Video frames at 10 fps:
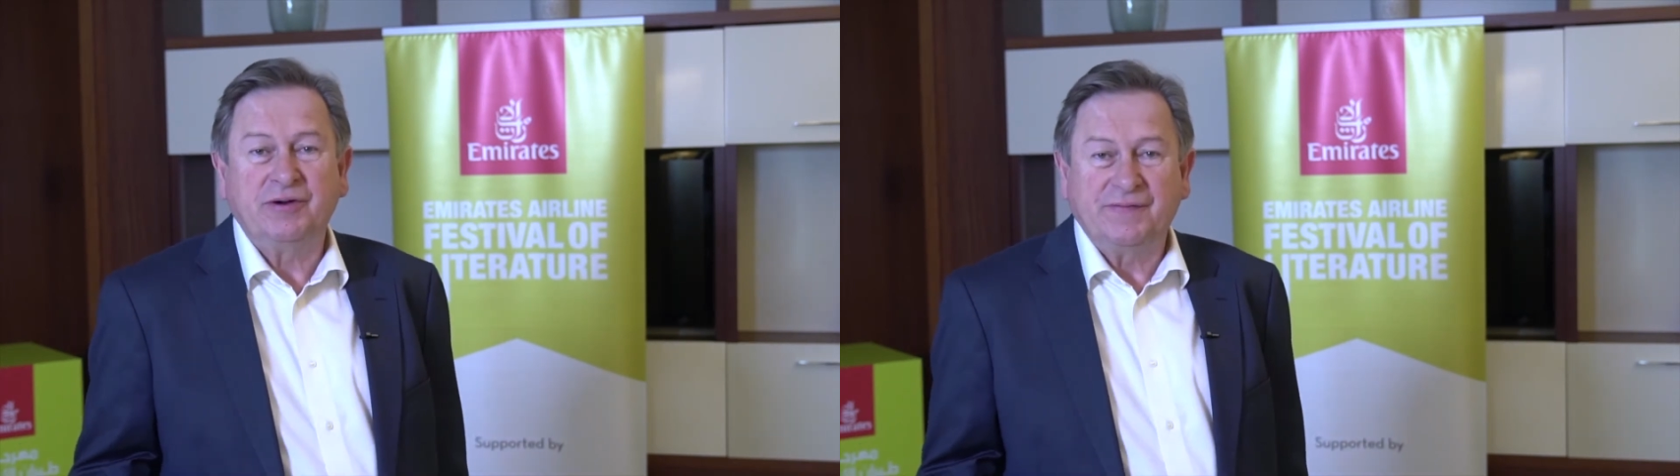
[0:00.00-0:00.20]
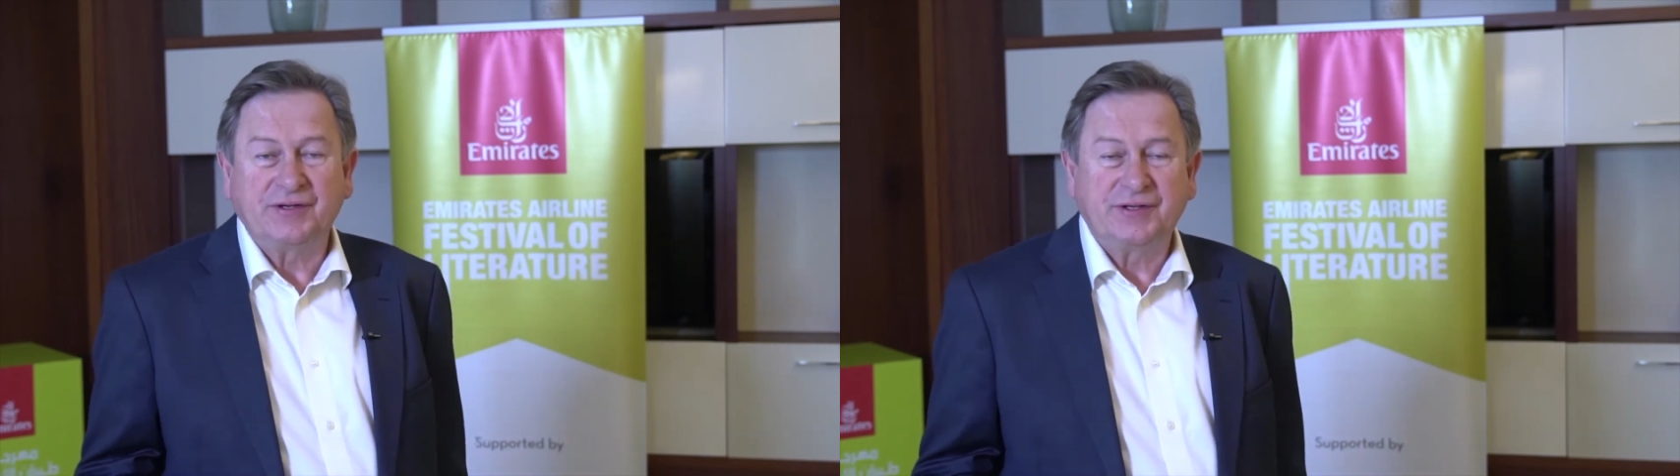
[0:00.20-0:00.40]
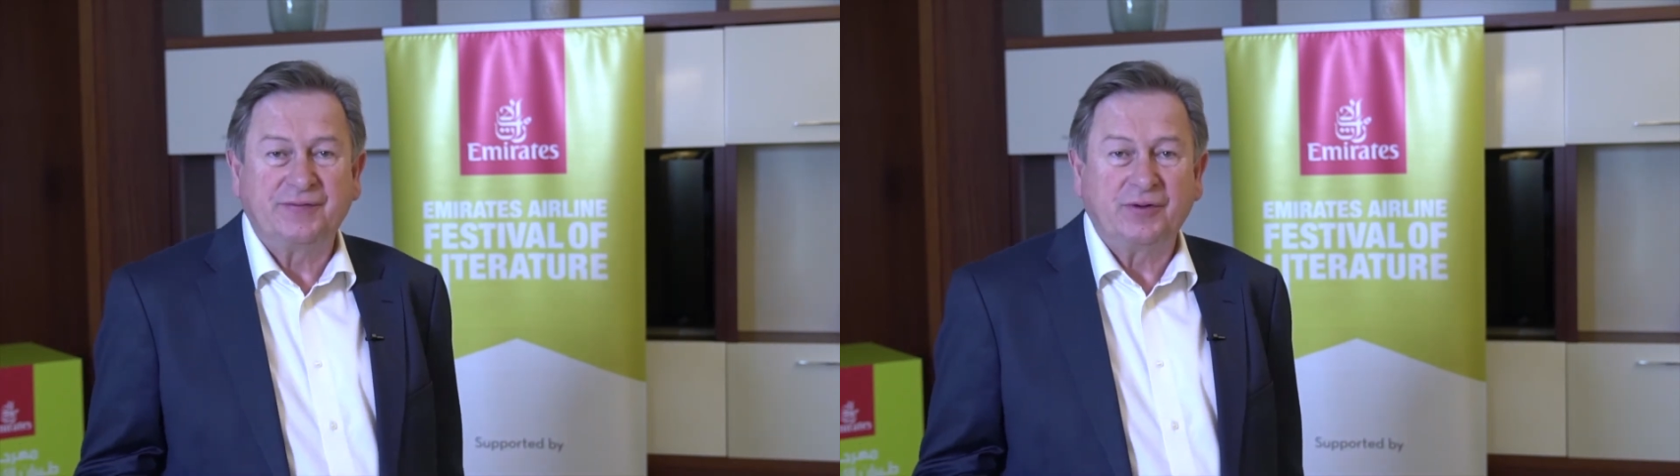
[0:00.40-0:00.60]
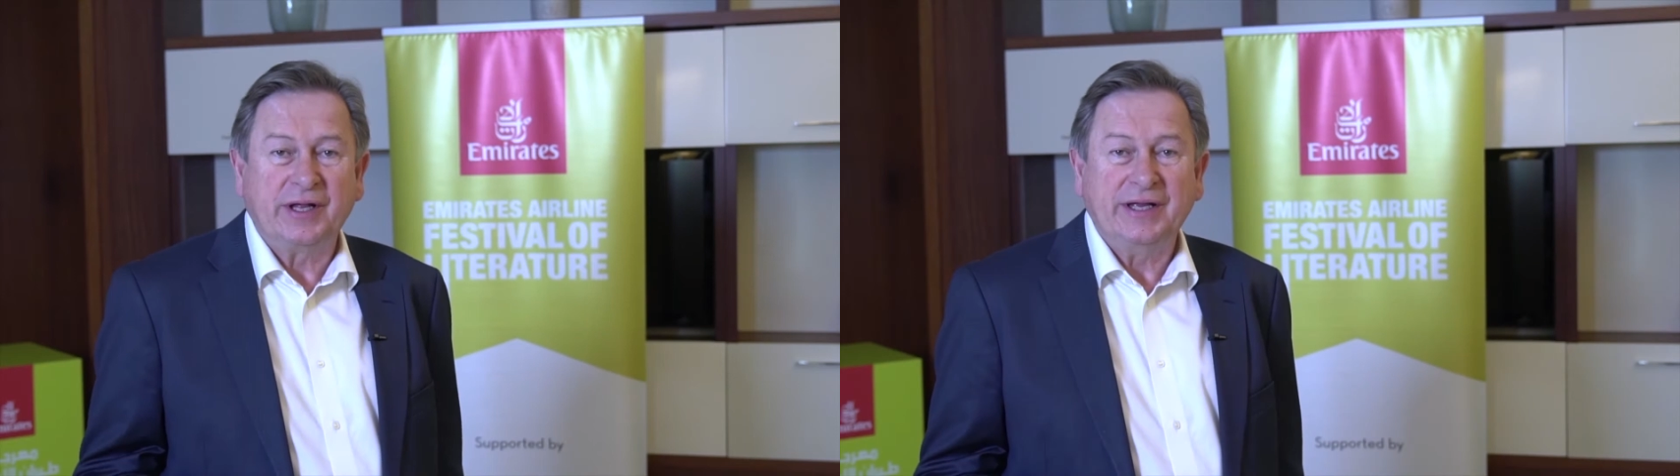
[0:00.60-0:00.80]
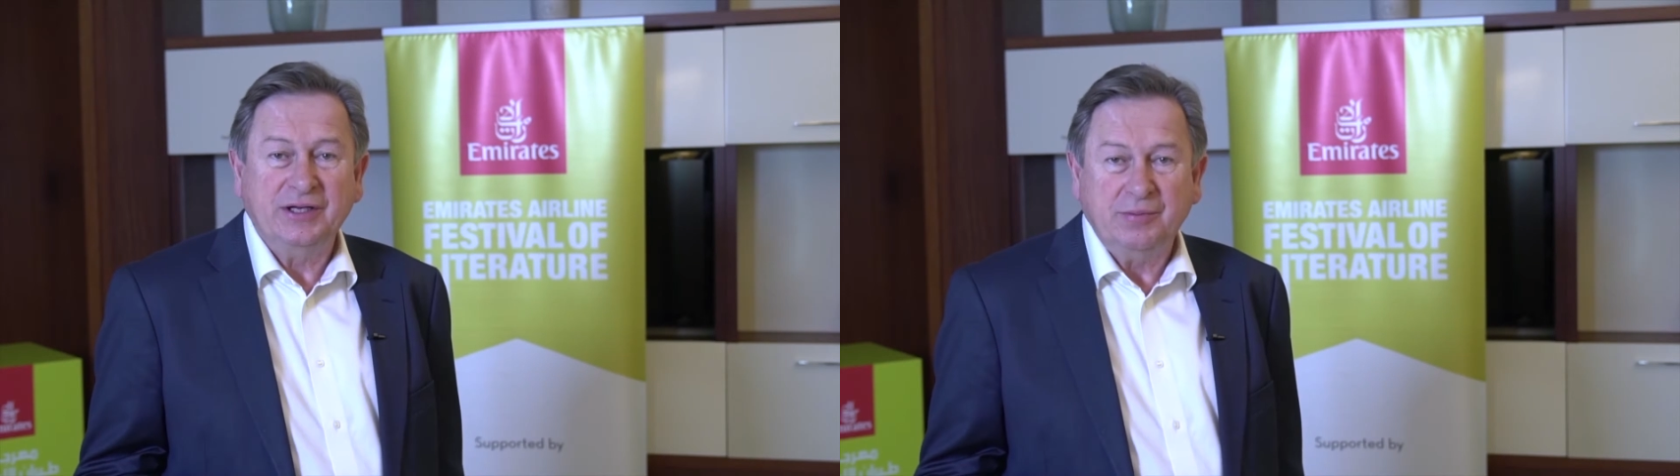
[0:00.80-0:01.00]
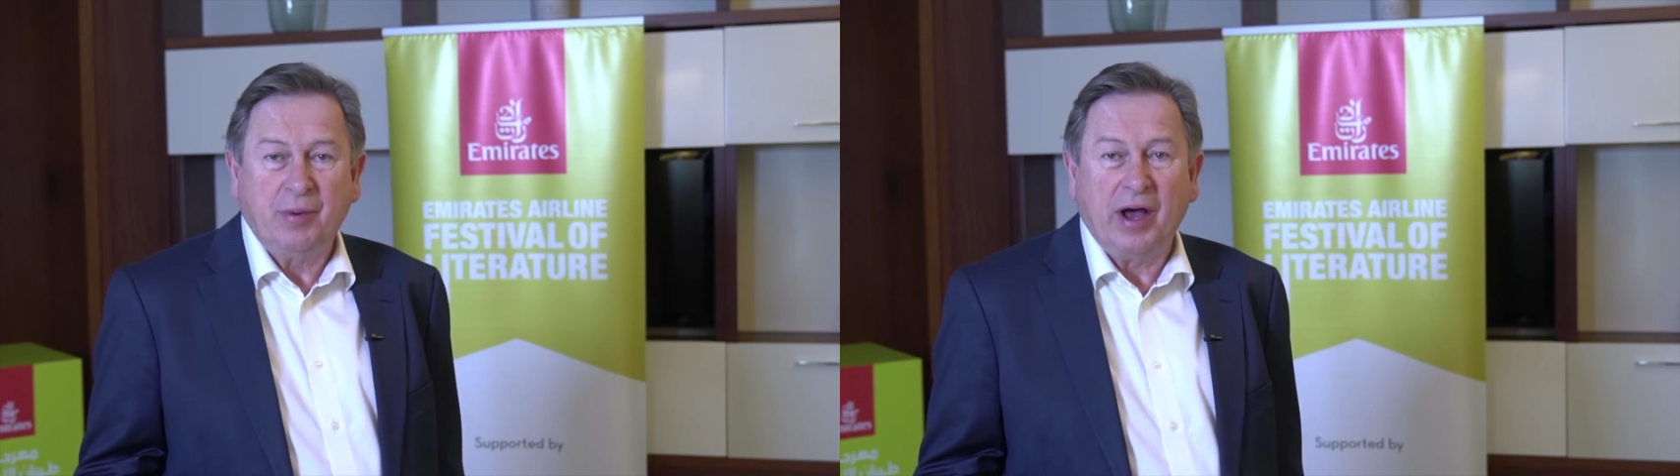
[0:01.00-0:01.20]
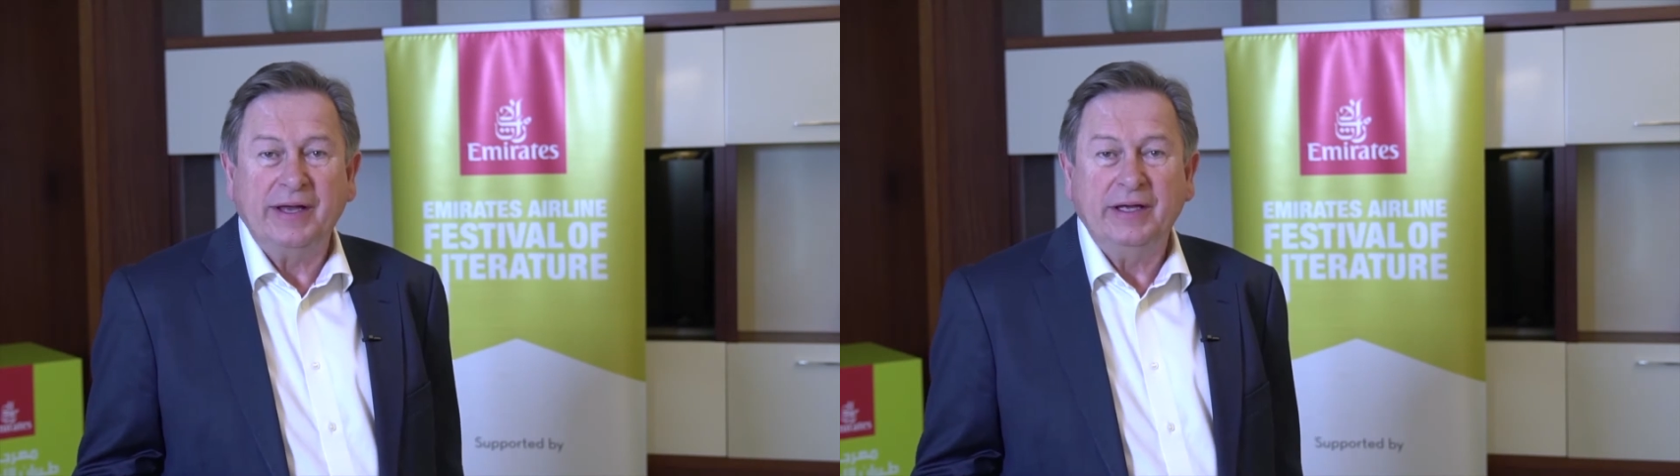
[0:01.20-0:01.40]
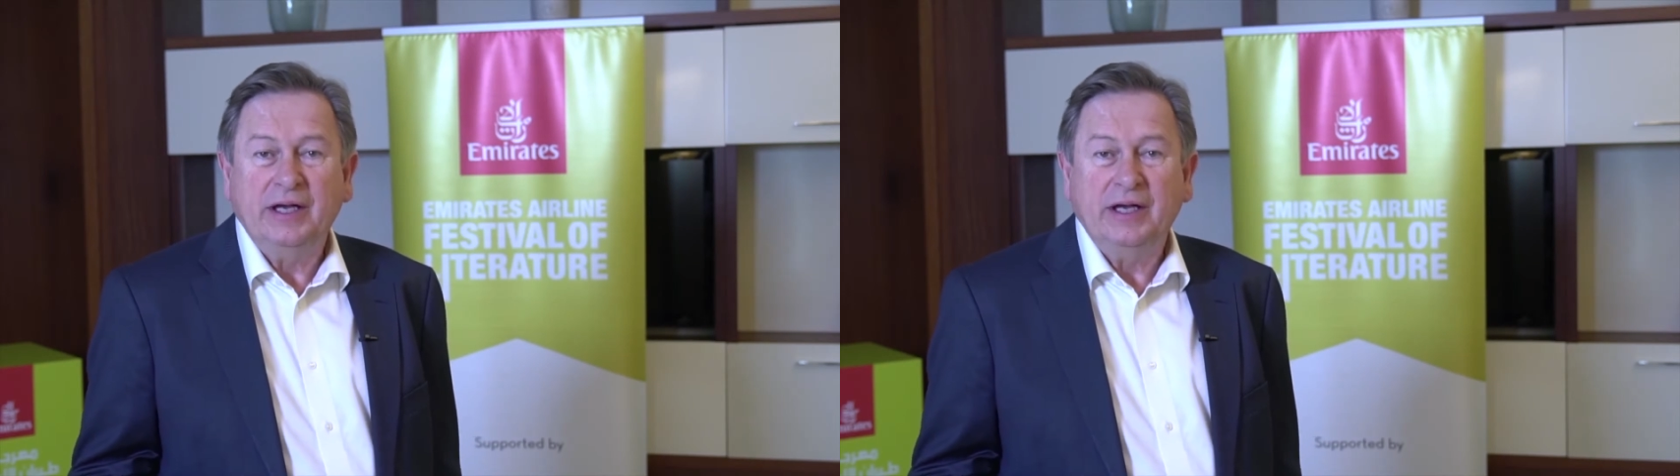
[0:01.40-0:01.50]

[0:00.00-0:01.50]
festival in Dubai,